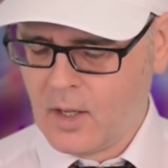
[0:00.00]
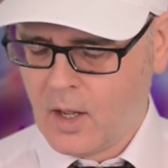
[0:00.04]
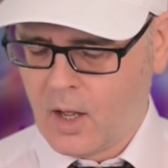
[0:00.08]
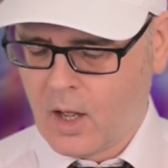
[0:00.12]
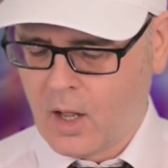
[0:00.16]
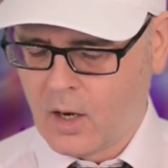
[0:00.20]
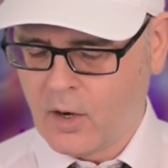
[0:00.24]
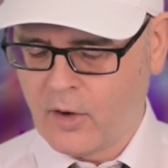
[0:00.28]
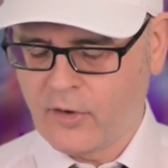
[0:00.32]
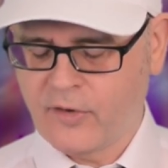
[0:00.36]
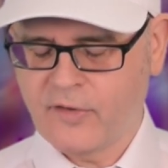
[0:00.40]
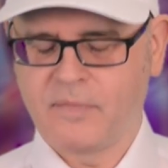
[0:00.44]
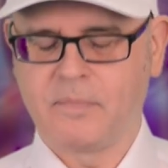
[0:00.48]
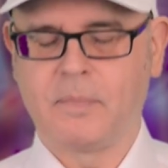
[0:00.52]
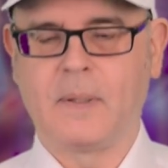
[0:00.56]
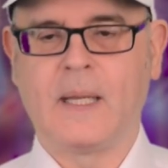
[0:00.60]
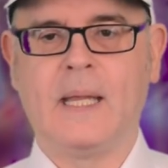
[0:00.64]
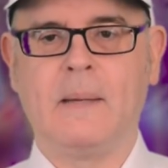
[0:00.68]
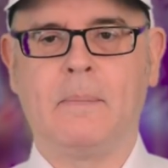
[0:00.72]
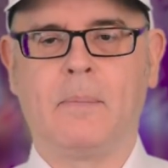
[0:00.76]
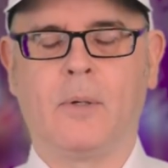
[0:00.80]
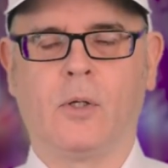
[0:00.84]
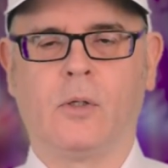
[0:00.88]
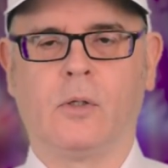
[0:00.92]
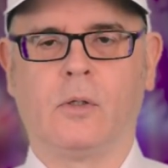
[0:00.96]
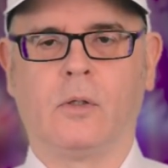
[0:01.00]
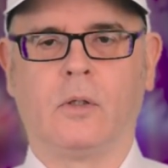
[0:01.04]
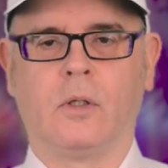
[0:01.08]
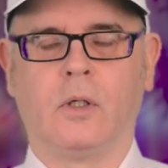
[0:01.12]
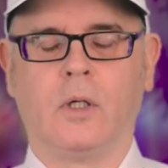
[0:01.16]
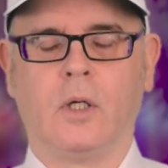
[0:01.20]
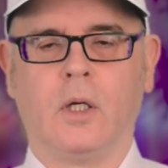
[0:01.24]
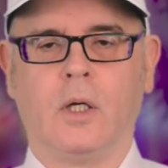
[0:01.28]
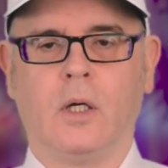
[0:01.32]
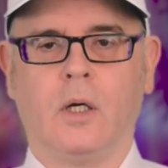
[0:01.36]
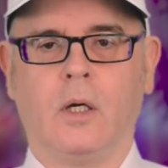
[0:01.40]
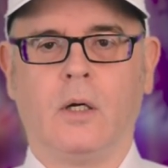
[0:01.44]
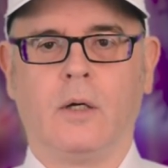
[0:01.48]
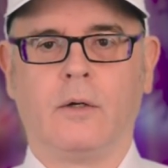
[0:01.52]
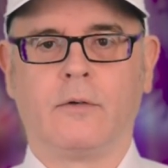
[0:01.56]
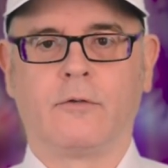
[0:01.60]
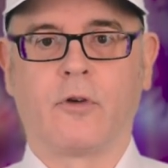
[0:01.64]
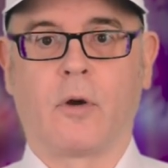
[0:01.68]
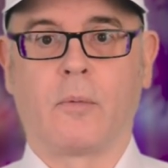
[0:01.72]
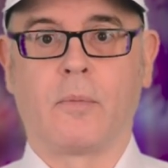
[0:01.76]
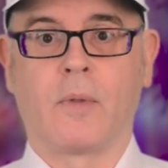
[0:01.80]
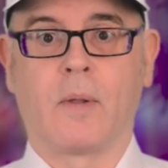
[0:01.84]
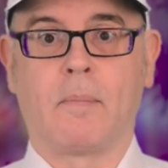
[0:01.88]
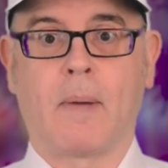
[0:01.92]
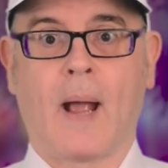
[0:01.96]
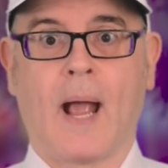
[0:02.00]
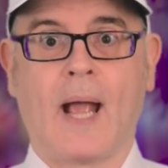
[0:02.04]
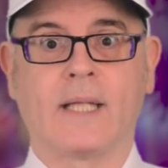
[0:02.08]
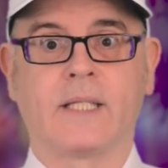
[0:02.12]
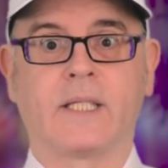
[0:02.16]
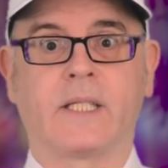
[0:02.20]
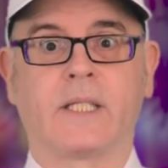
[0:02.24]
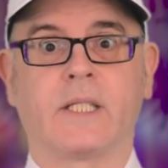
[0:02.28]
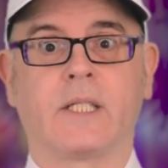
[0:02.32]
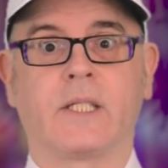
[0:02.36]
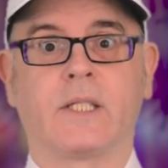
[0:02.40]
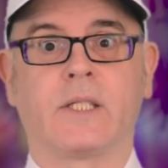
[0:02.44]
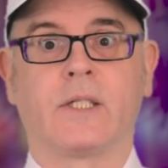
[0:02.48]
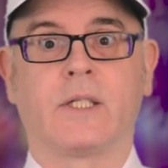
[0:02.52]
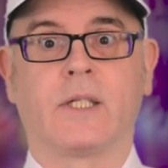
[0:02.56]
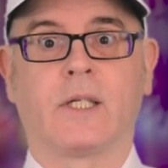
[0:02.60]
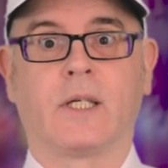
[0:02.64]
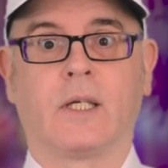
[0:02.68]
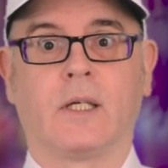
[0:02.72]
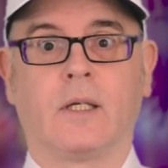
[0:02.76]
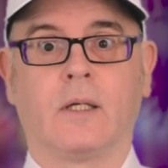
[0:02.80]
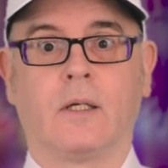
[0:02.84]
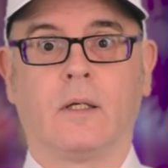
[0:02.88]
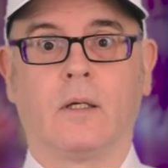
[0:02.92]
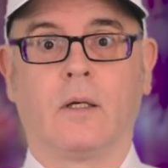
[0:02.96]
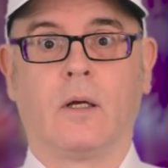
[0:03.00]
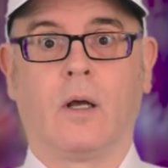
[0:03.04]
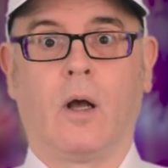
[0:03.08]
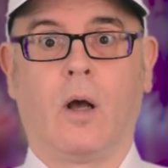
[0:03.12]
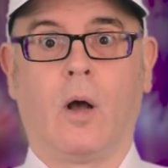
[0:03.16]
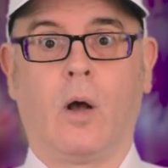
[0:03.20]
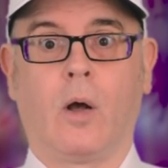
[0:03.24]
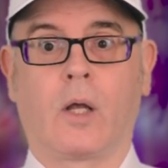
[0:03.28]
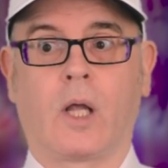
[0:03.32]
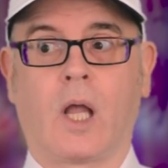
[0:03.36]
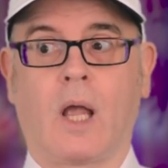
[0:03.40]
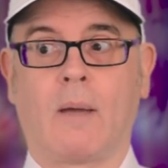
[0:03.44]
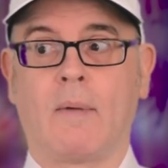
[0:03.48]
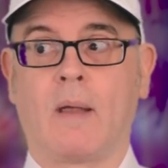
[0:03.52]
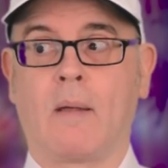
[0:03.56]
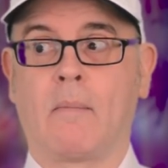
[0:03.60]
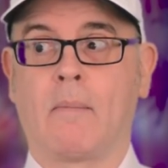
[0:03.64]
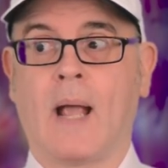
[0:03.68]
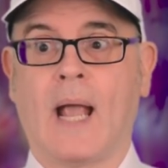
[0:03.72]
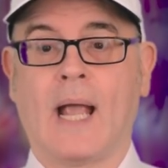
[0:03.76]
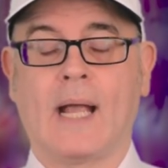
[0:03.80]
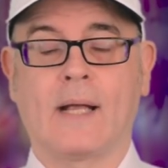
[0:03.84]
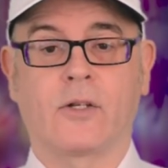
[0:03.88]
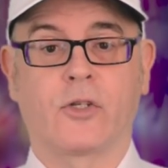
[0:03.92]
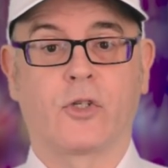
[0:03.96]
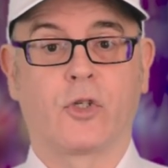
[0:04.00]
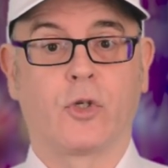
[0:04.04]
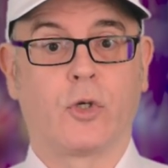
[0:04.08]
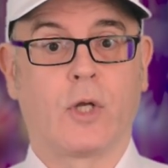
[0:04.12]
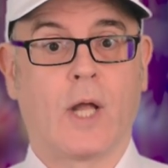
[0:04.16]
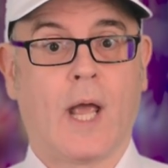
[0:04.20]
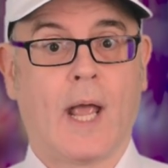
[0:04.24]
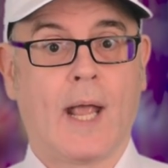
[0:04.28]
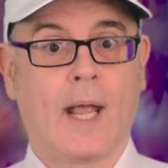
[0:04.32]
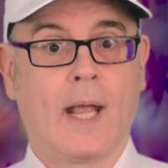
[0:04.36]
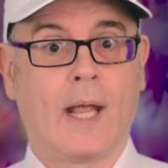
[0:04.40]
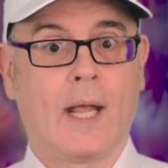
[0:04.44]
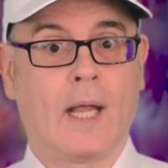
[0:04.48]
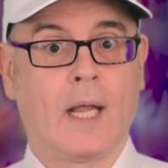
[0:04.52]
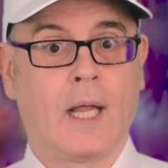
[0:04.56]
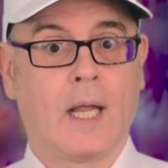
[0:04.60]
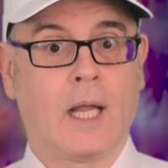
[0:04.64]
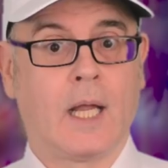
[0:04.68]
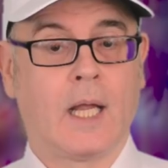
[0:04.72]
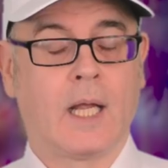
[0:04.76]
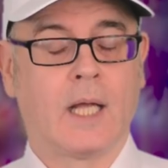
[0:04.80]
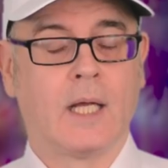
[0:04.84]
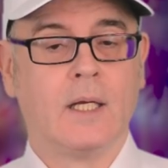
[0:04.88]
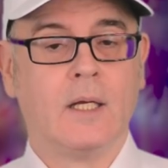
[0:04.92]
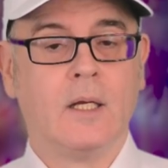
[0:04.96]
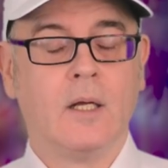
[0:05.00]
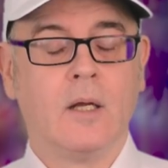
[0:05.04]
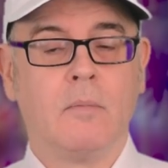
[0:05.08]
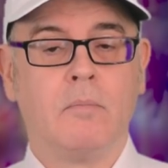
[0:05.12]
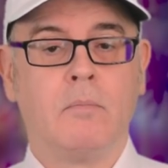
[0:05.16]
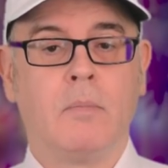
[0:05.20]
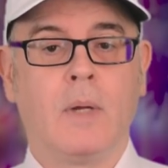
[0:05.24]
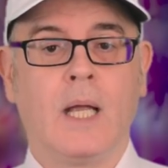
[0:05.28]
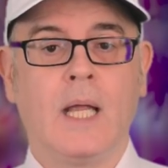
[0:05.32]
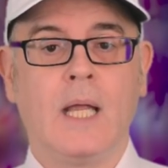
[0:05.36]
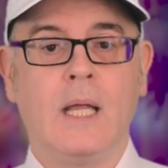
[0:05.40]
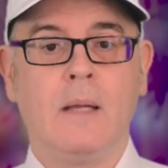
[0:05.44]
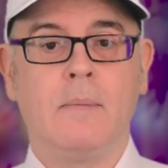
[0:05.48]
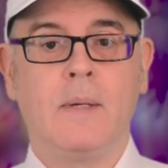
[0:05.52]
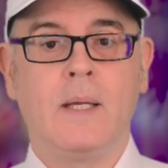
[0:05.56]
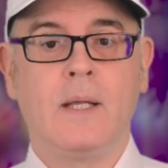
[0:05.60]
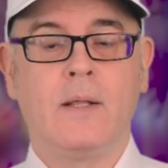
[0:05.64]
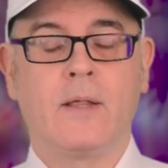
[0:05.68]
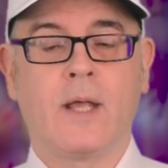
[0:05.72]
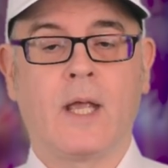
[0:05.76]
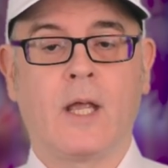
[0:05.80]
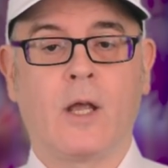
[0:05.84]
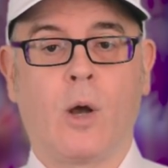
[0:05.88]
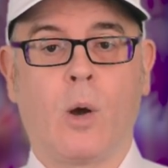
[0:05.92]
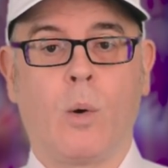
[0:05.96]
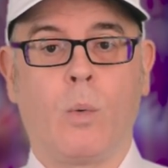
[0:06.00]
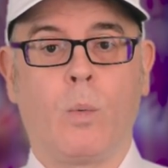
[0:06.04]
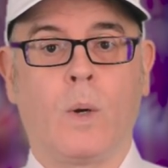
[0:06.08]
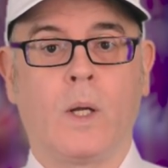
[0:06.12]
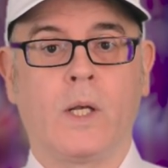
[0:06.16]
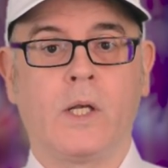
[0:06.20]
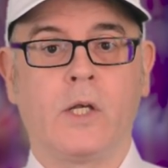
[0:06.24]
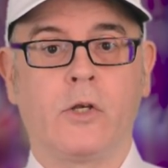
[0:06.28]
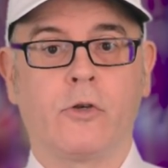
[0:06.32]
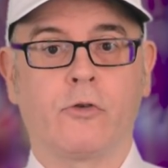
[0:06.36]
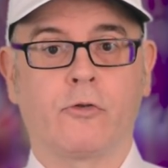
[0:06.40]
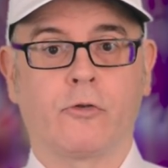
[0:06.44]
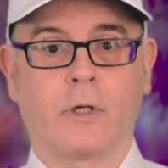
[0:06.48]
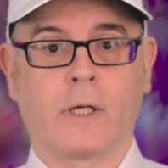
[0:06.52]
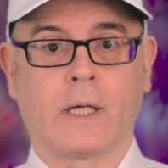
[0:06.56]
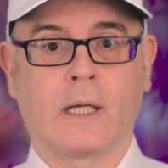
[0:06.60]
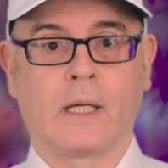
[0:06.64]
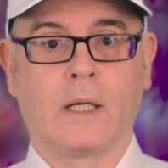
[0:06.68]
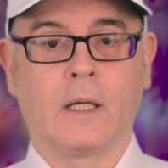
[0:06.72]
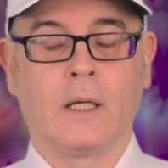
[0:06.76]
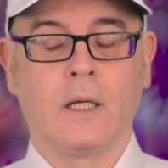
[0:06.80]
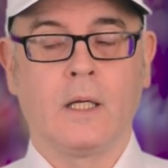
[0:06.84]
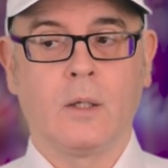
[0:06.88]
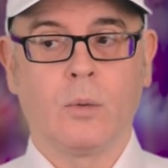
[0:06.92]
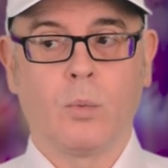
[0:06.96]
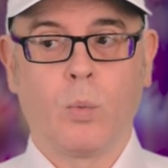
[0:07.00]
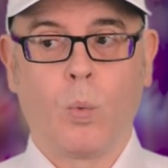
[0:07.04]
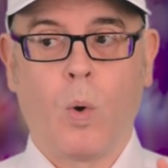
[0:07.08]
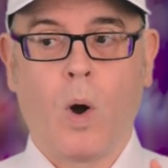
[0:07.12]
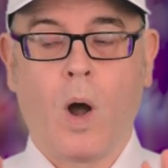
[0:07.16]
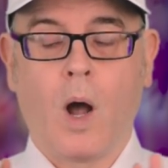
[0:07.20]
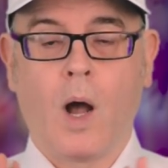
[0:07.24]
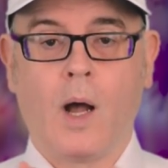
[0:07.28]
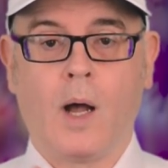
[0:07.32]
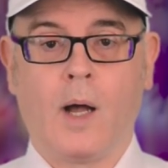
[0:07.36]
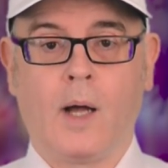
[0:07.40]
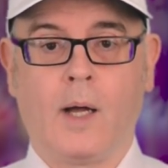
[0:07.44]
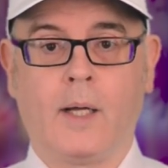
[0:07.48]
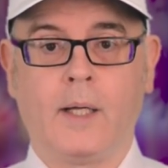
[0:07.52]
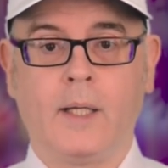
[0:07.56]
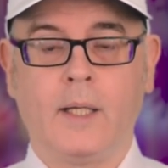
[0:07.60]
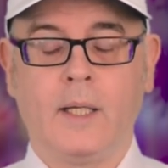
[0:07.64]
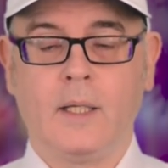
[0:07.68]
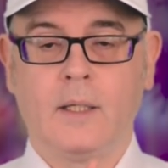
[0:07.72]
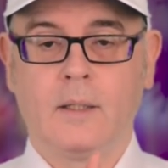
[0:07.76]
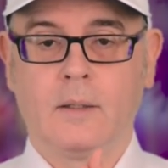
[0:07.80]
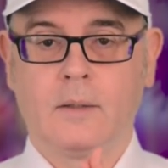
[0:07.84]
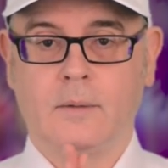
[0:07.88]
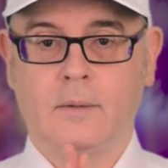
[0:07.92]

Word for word: a lot of people from the past are coming back today. Maybe they are wondering why